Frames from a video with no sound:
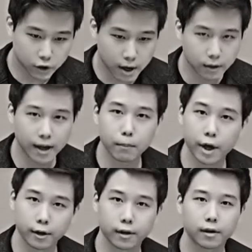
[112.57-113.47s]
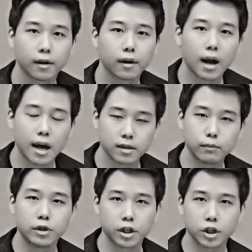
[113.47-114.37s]
try to get better as a
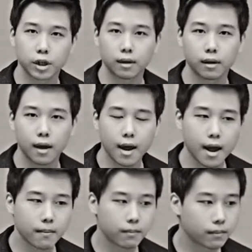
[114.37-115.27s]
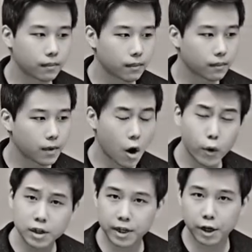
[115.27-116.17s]
musician and
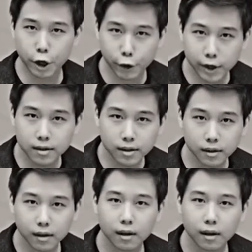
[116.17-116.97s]
always be curious.